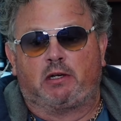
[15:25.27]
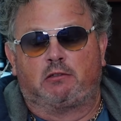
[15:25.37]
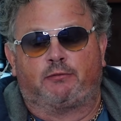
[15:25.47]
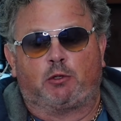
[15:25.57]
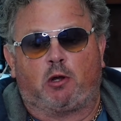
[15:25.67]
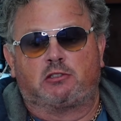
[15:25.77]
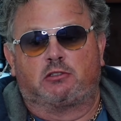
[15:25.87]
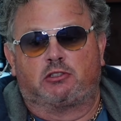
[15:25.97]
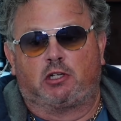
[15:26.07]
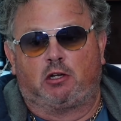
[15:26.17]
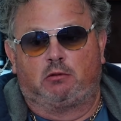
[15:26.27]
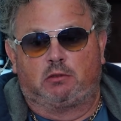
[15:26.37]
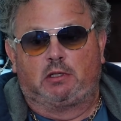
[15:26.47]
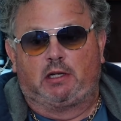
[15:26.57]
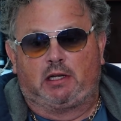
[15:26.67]
I don't know if you watch the
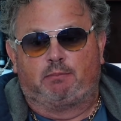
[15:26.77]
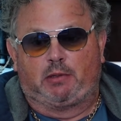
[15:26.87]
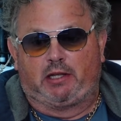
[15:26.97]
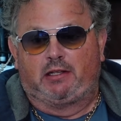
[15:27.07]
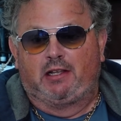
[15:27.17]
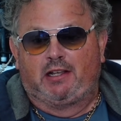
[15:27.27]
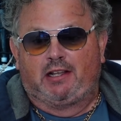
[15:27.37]
show, but